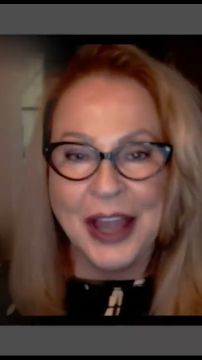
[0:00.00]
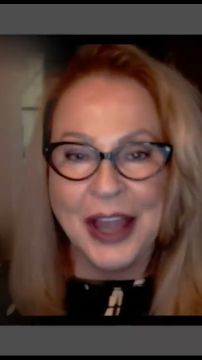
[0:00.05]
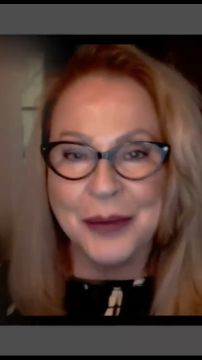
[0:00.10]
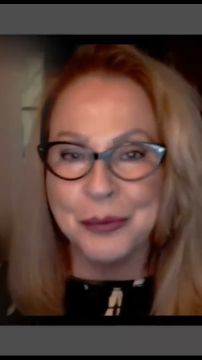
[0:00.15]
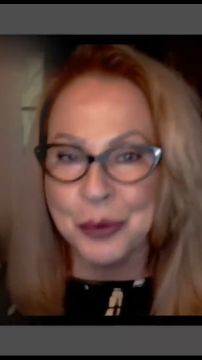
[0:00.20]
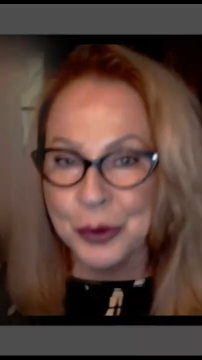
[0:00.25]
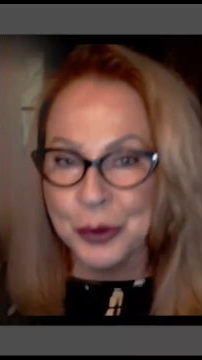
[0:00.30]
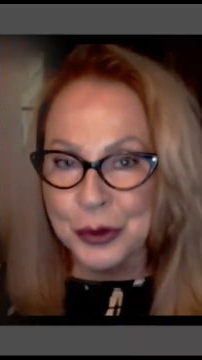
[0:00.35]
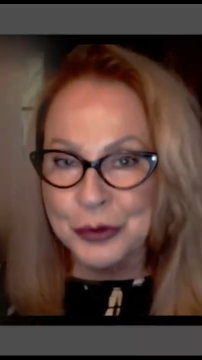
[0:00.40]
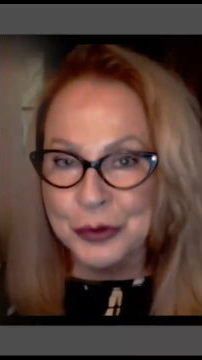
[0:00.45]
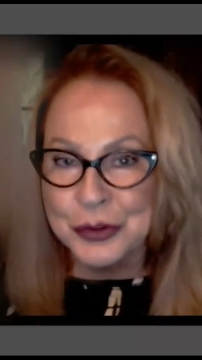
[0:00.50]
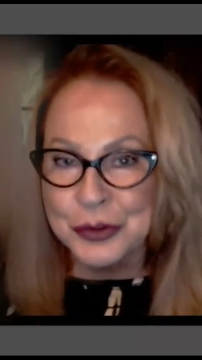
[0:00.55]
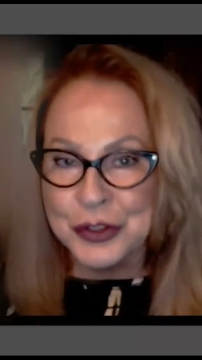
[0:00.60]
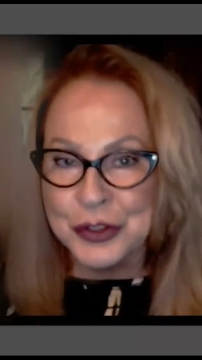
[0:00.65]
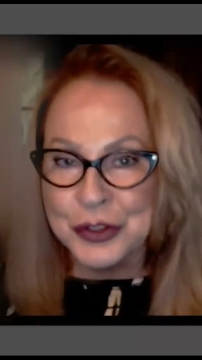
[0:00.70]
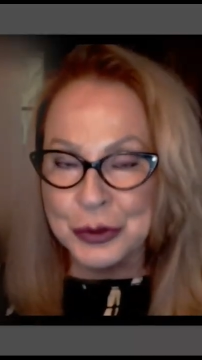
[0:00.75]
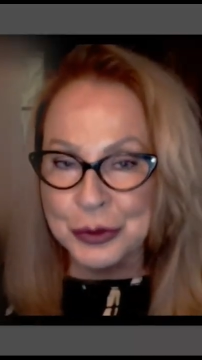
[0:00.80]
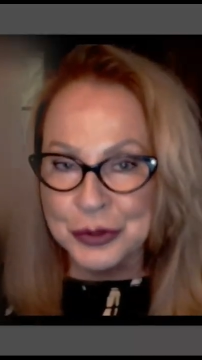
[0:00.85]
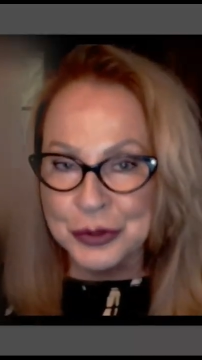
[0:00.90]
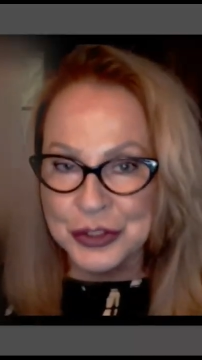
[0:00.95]
and prove
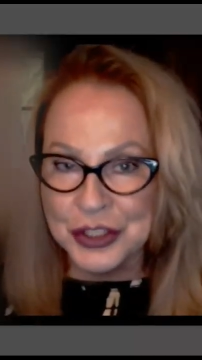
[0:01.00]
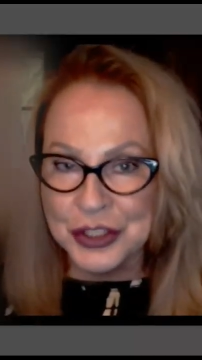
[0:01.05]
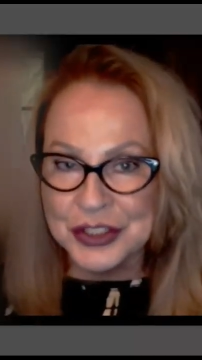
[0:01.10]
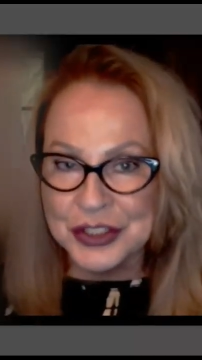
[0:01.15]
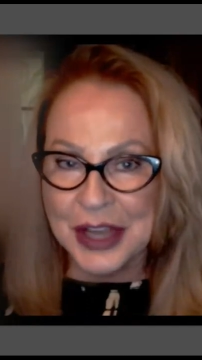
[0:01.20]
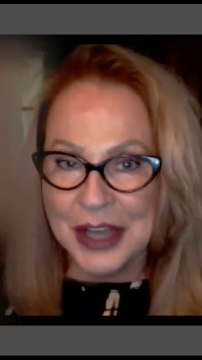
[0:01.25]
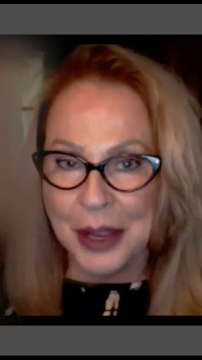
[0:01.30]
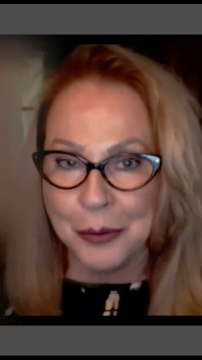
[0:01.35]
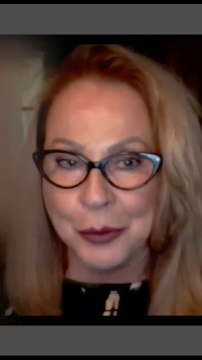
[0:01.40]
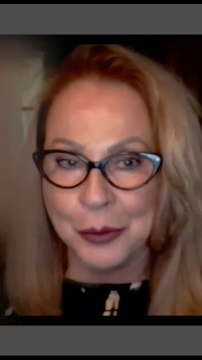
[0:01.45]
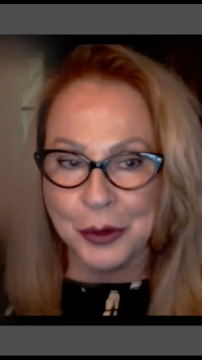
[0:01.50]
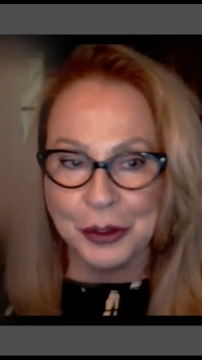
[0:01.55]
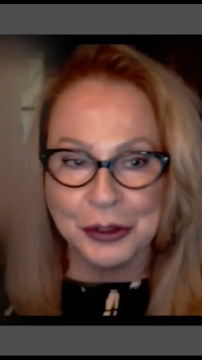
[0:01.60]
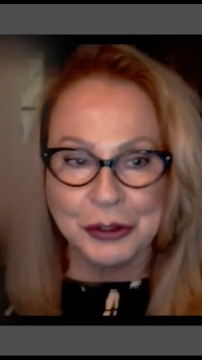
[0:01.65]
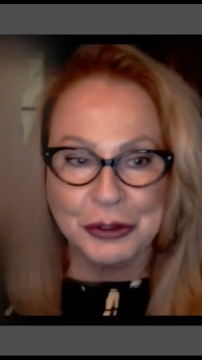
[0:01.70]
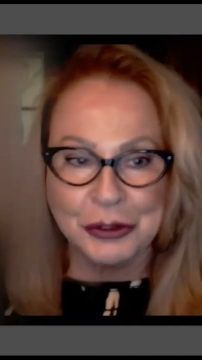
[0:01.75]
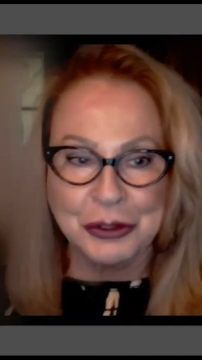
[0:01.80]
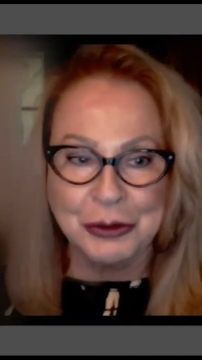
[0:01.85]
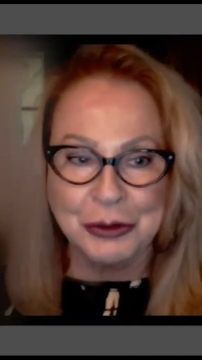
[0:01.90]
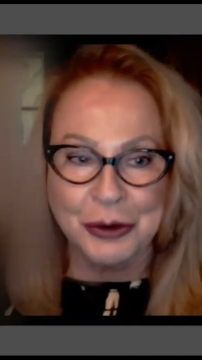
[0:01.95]
to you just how
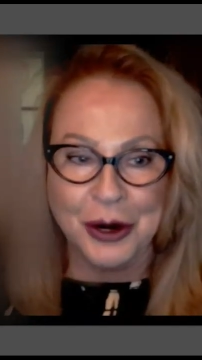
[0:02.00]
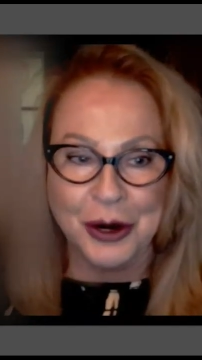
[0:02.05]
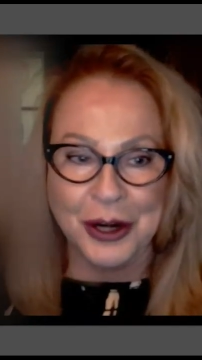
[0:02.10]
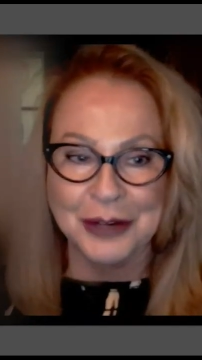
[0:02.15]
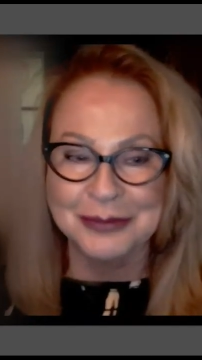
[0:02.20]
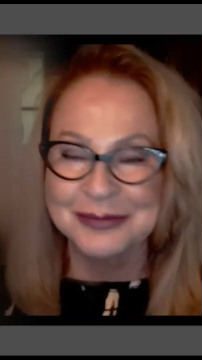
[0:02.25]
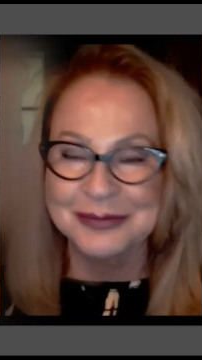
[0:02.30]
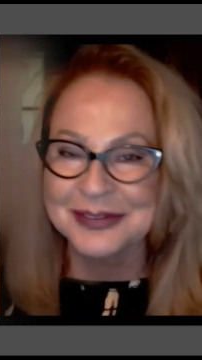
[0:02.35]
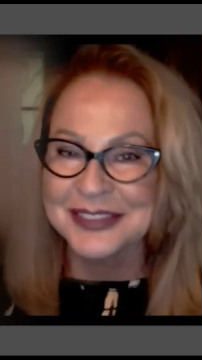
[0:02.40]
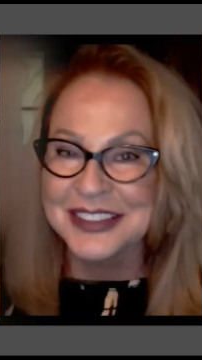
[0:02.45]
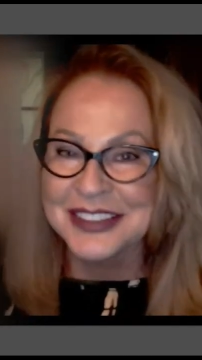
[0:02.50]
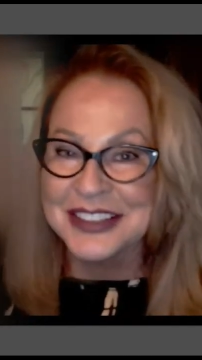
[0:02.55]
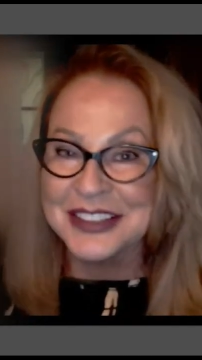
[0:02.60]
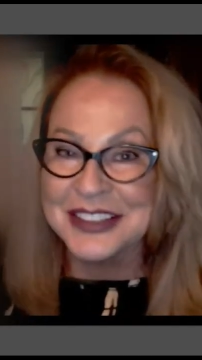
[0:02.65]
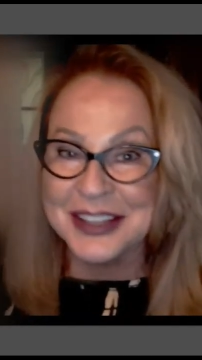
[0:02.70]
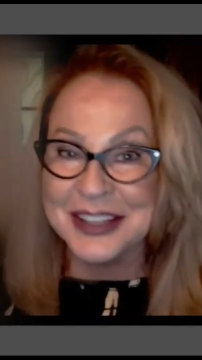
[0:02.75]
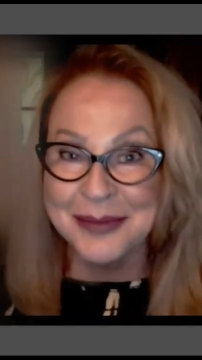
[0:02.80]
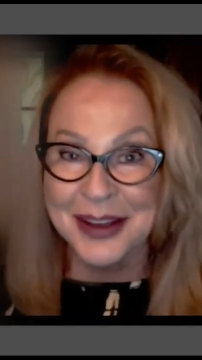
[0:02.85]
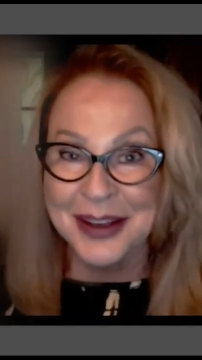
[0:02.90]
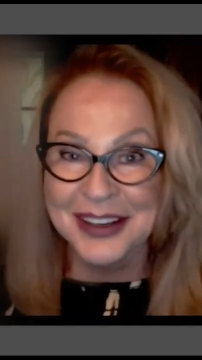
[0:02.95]
brilliant you are.
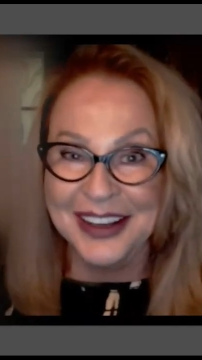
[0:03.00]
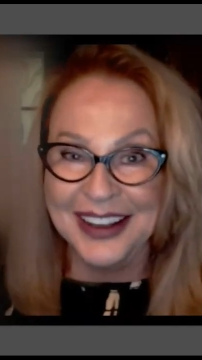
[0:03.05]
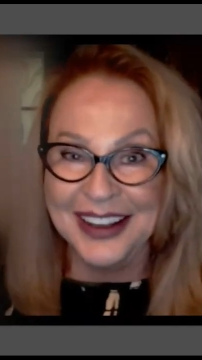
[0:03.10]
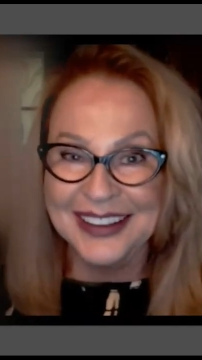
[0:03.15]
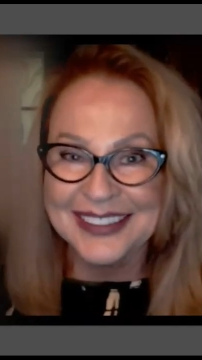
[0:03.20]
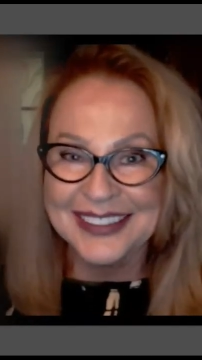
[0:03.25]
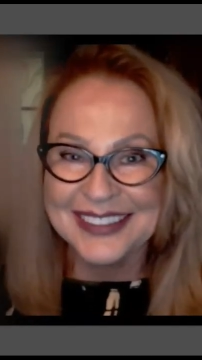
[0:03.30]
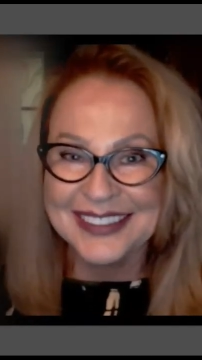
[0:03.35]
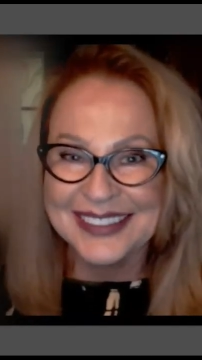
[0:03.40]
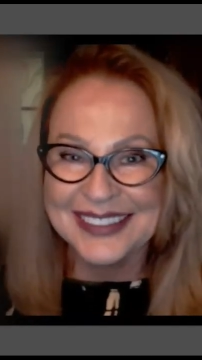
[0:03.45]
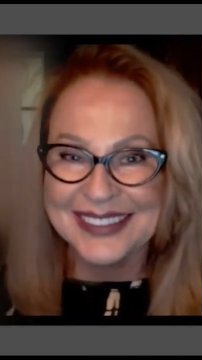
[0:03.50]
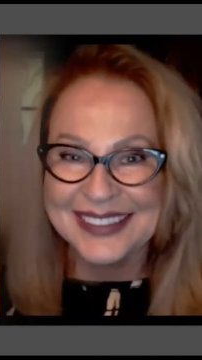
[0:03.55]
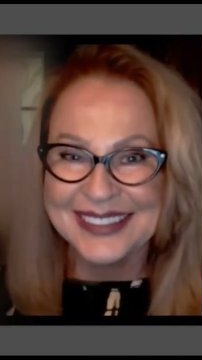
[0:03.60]
See you Monday.